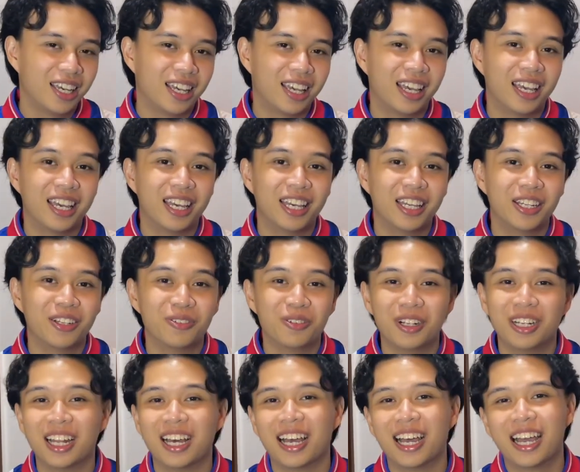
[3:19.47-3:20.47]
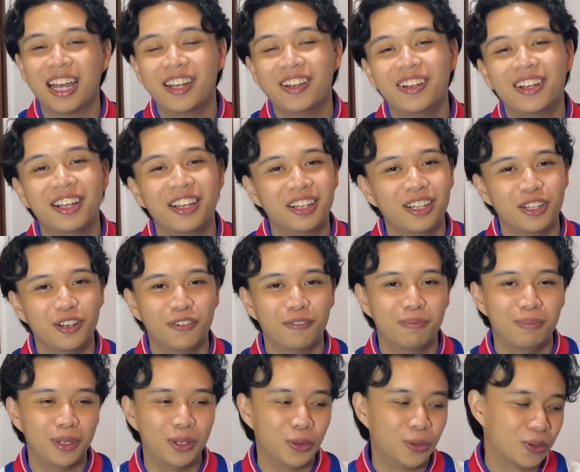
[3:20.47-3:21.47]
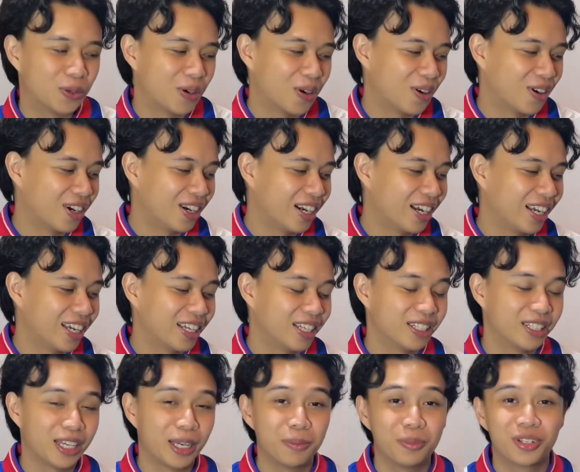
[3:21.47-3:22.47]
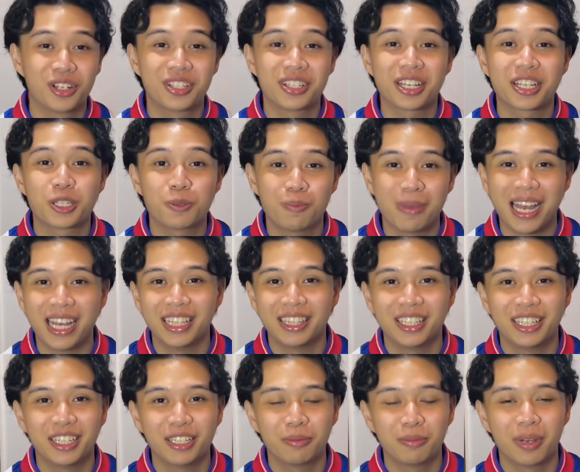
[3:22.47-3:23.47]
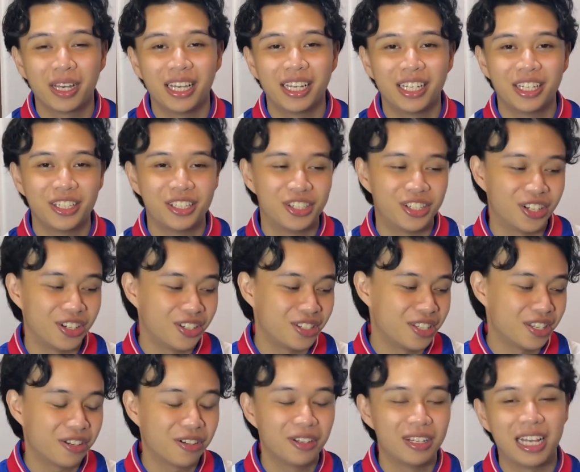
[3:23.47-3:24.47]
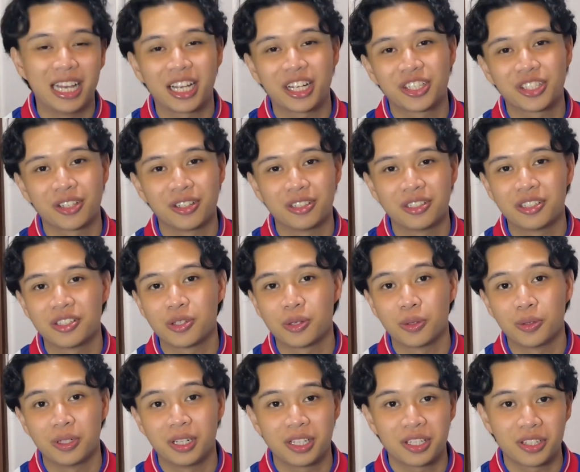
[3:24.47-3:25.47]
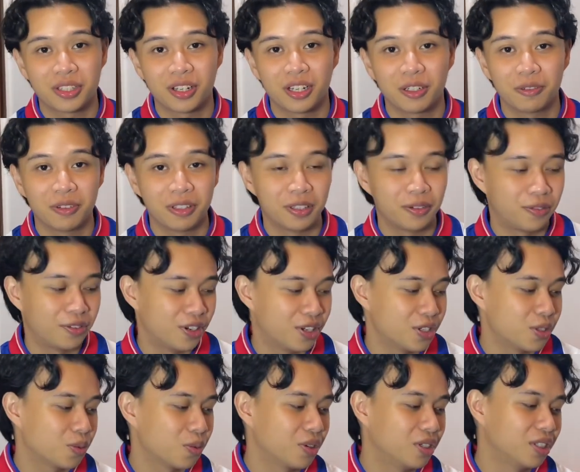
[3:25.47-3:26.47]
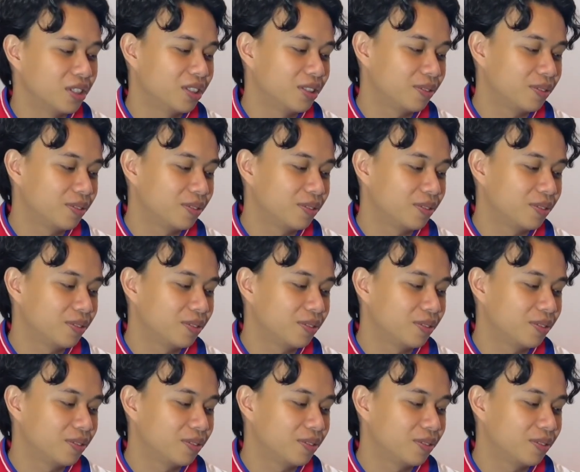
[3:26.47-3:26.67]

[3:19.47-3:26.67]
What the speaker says: and voila, I really love Blokar, and I'm just expanding my jersey collection, so let's start with the first one.